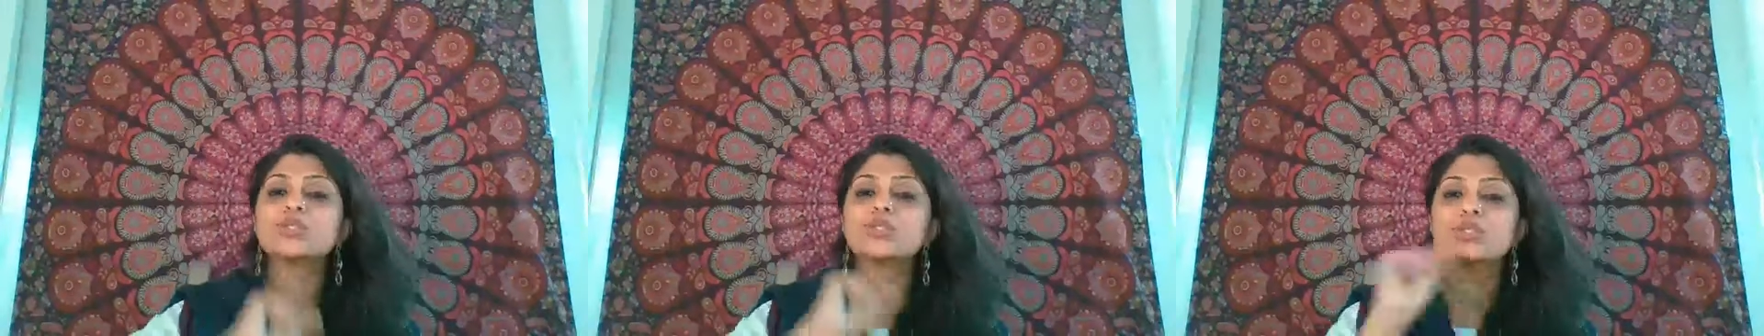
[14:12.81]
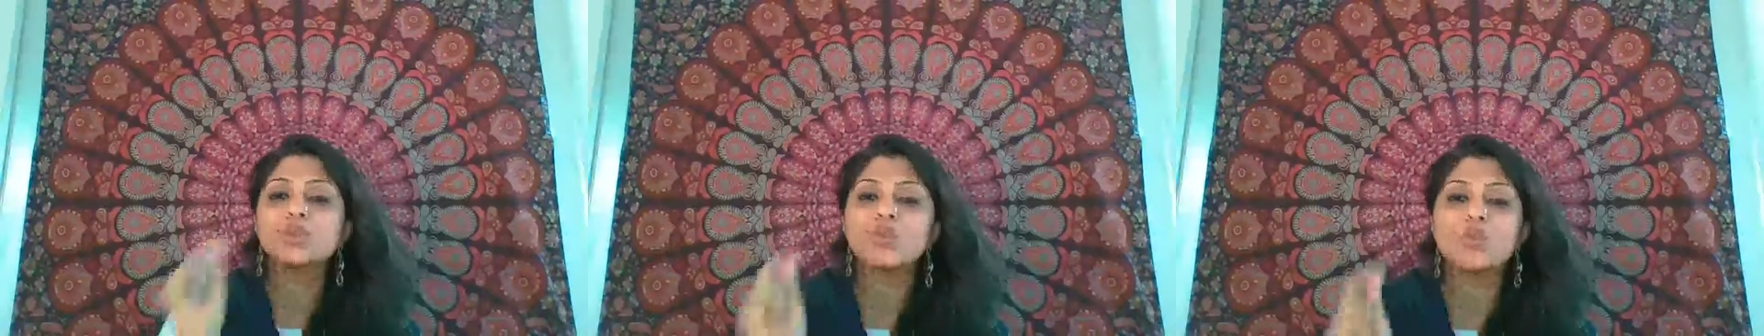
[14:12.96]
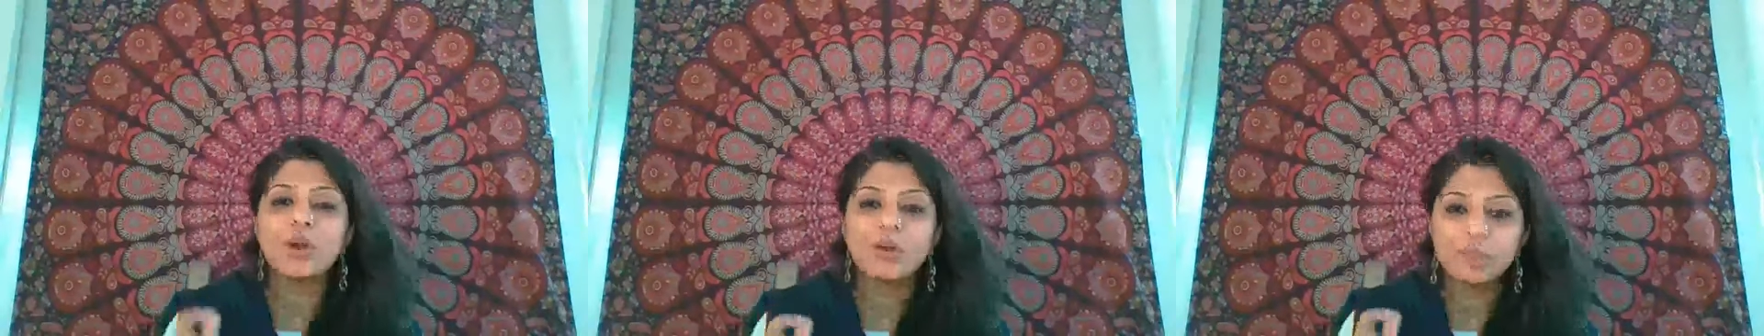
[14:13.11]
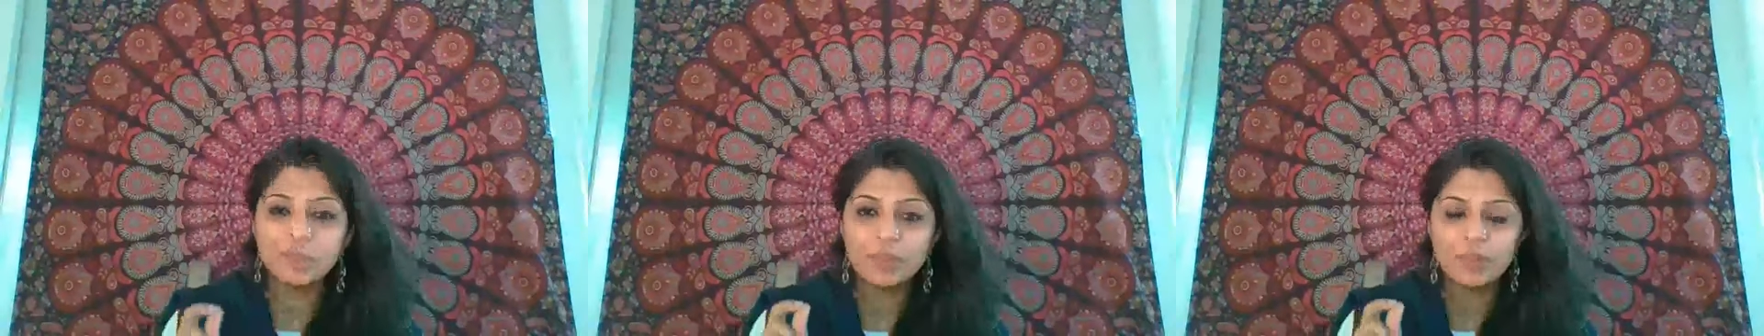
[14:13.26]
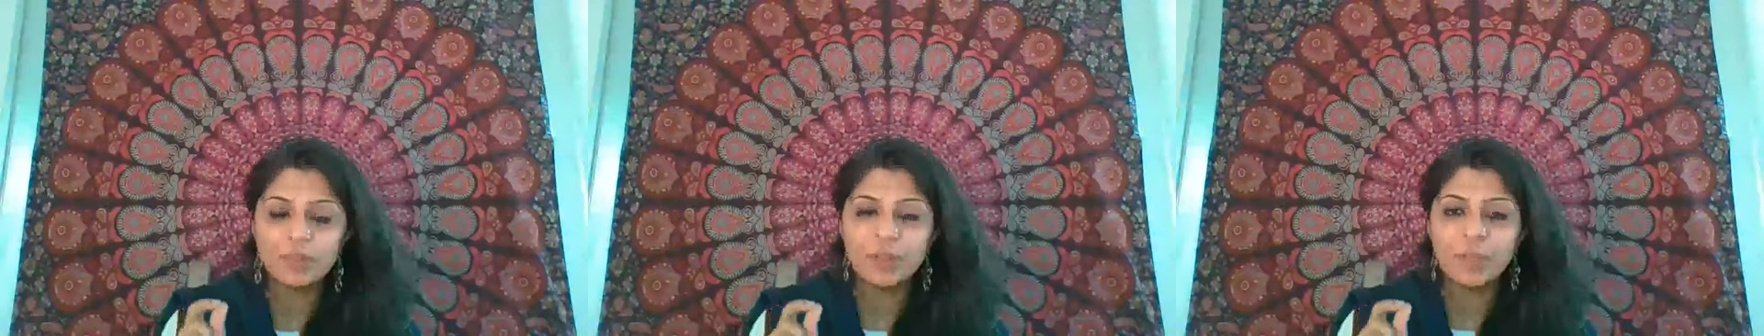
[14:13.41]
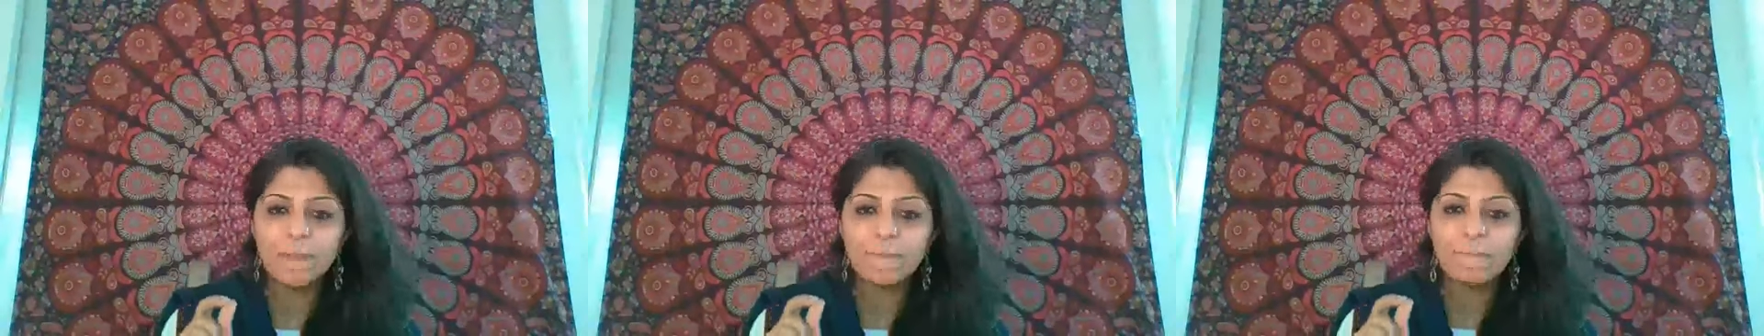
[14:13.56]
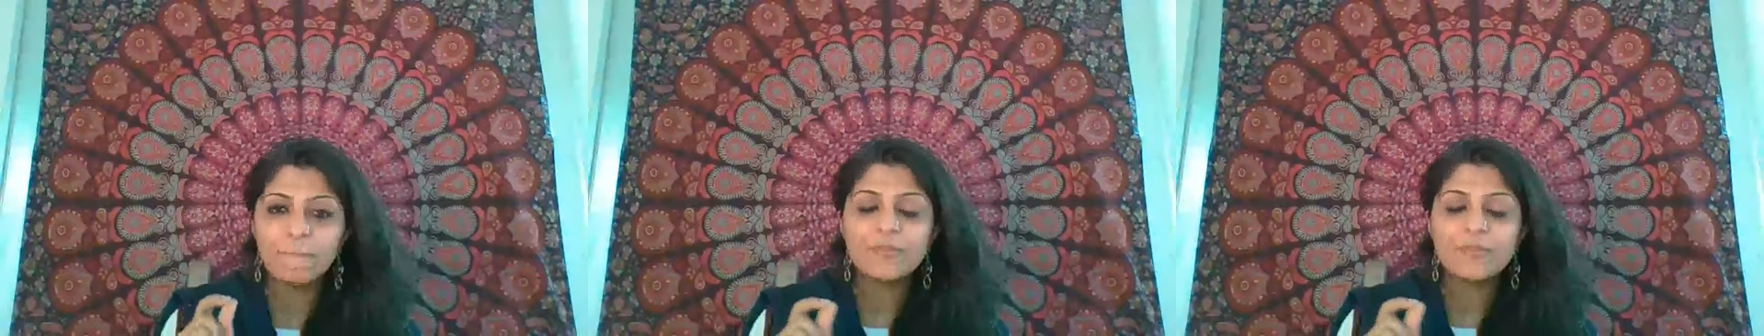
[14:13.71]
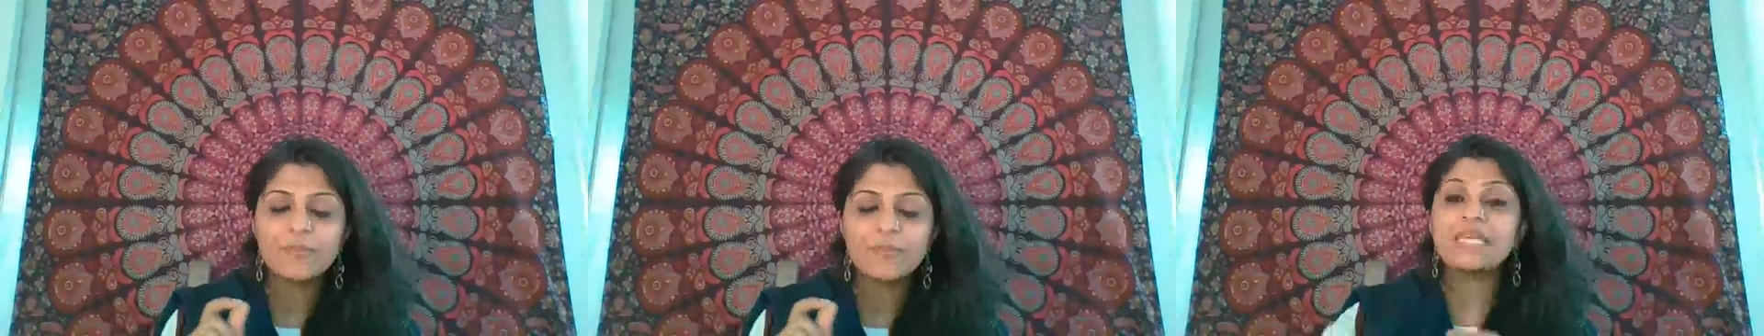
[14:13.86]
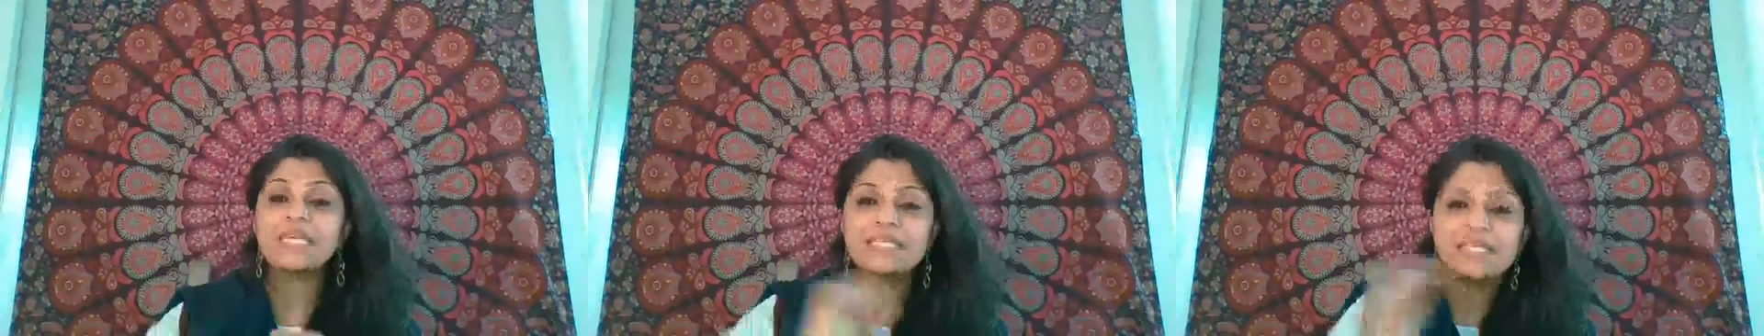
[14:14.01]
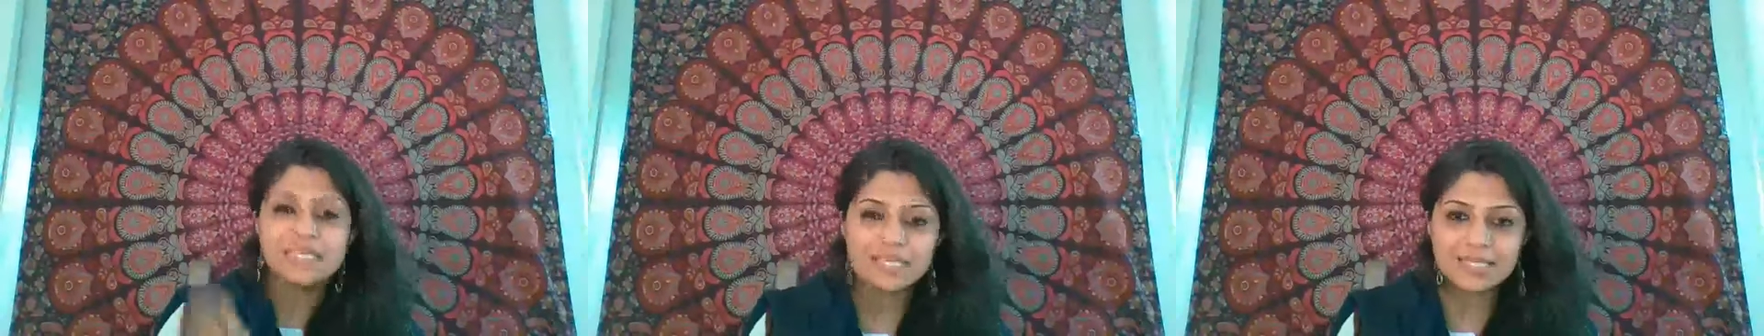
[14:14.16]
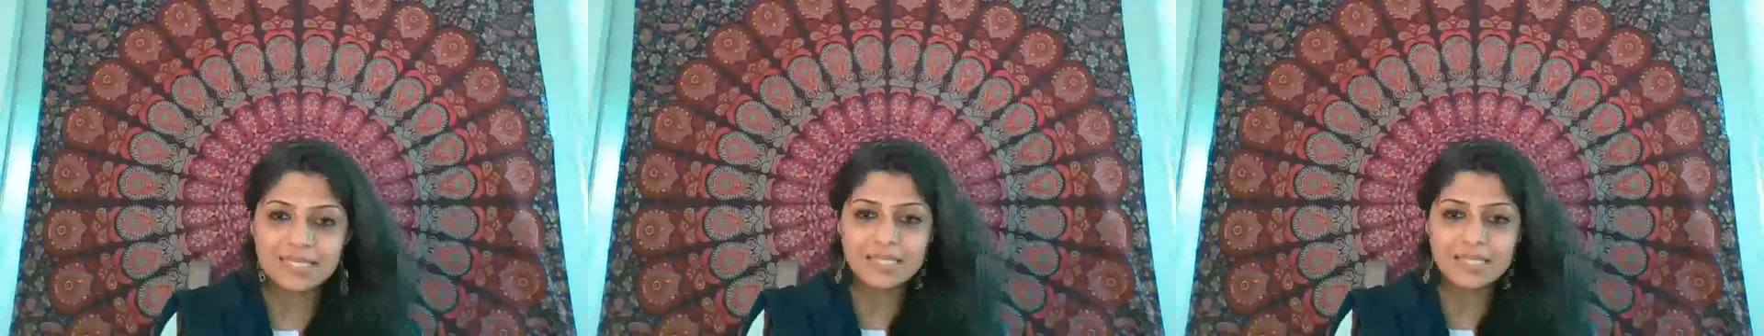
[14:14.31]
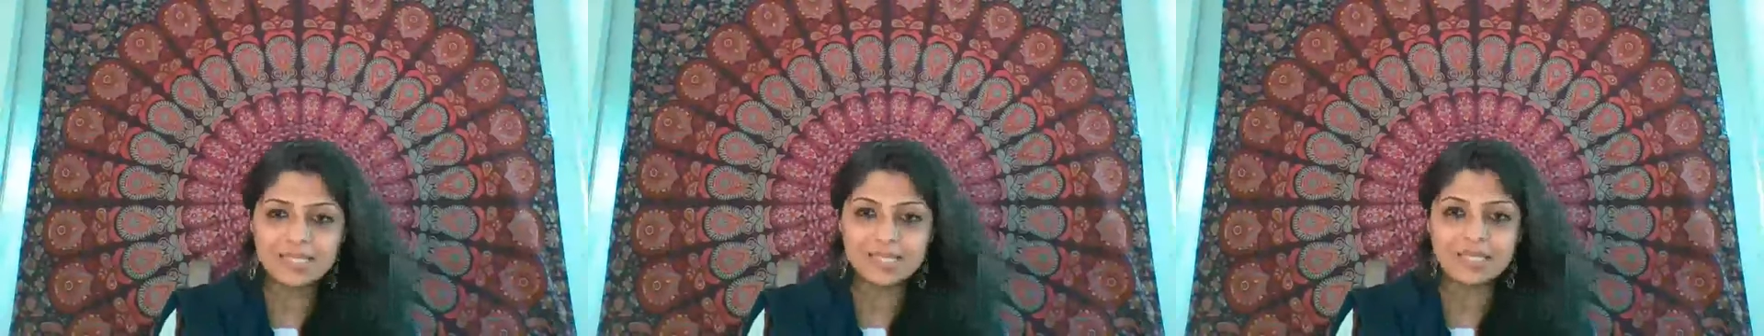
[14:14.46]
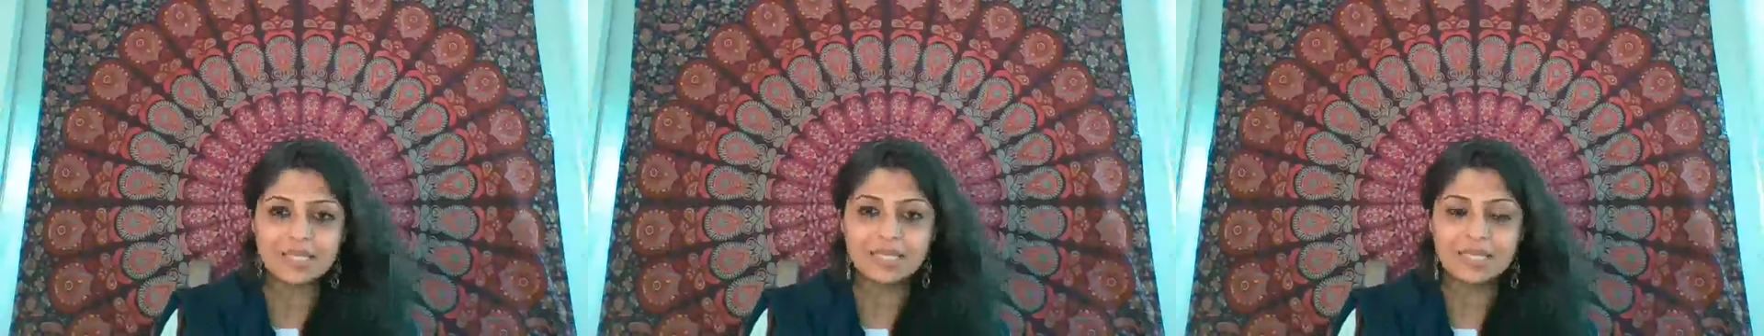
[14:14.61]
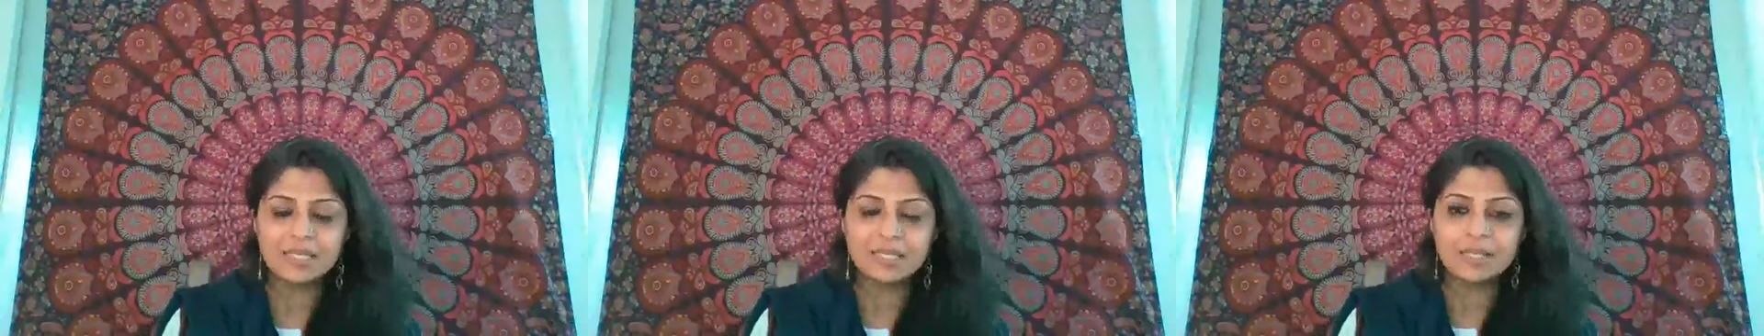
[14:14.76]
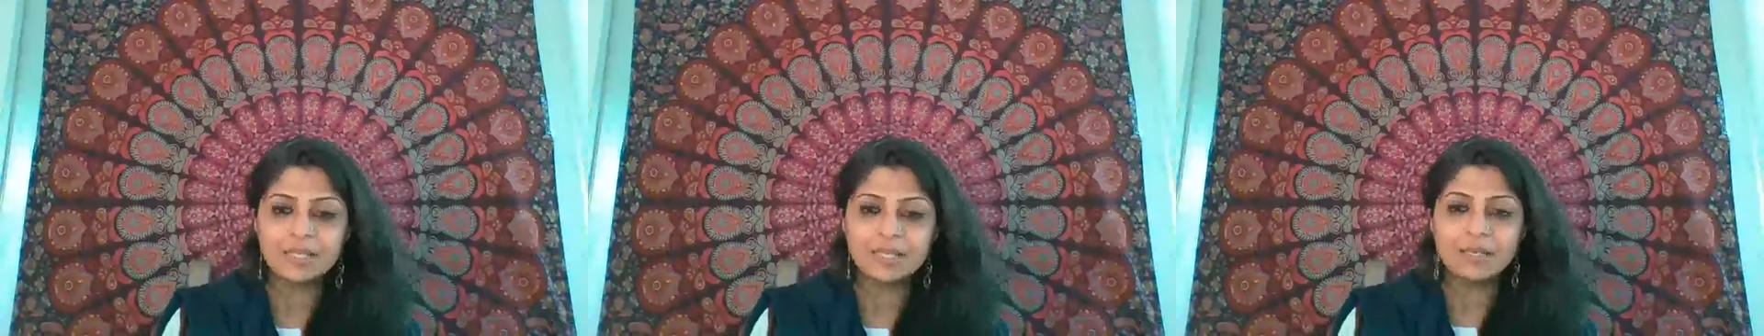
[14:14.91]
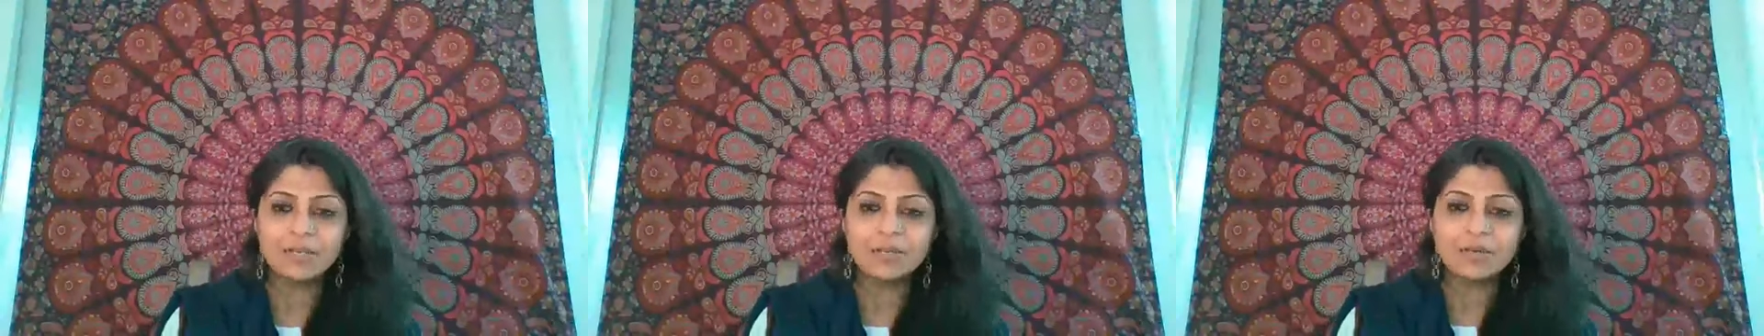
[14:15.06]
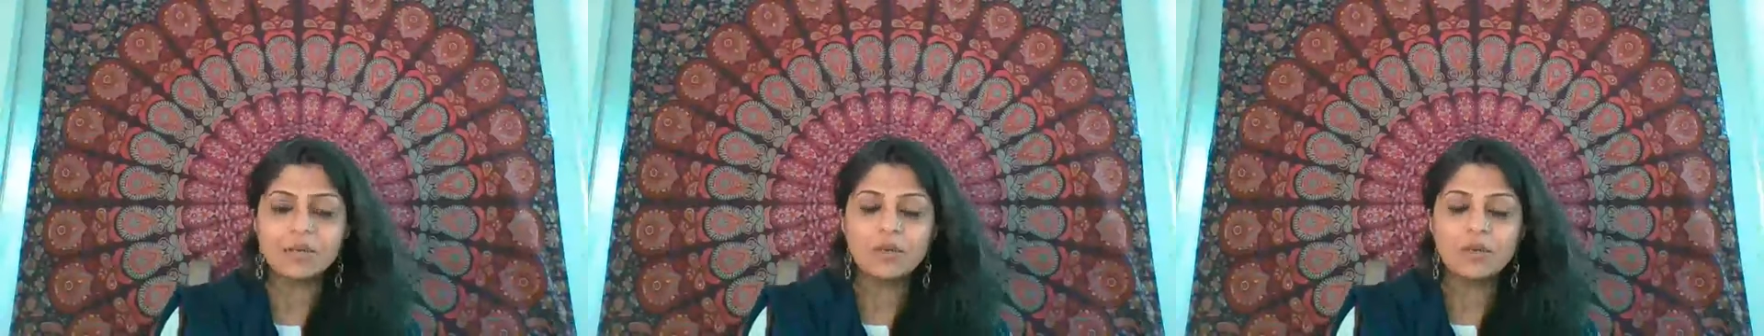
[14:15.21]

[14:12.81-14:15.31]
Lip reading: show up instantly